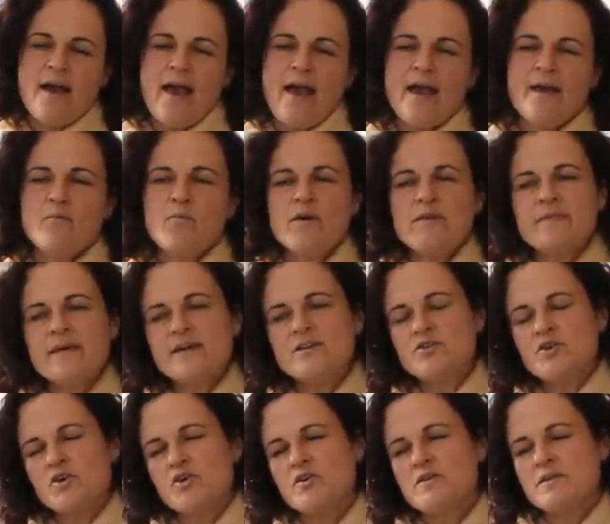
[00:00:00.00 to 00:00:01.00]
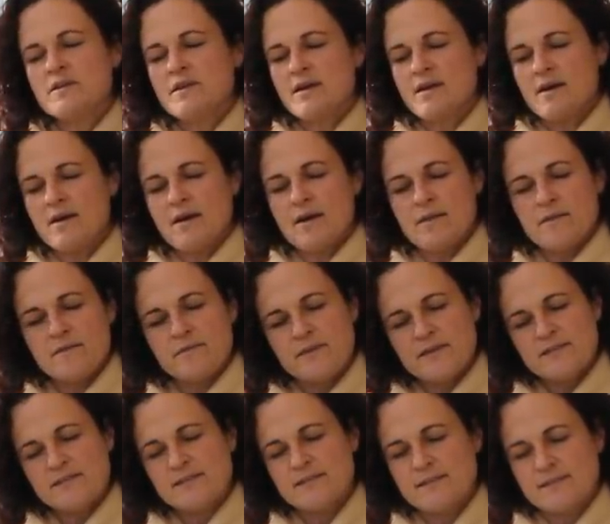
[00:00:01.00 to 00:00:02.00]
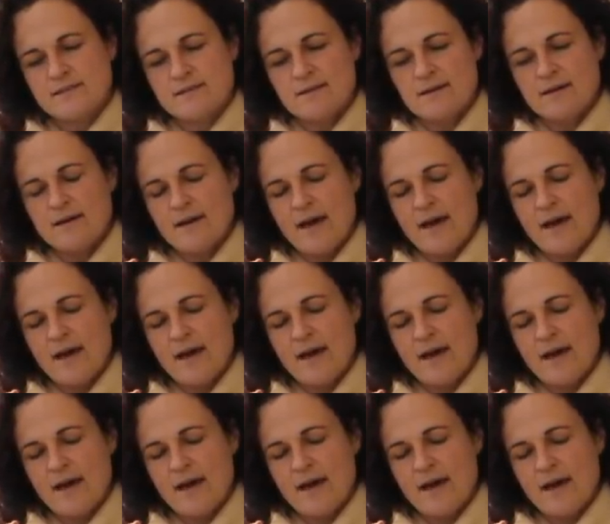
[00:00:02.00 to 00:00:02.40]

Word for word: And when they turn this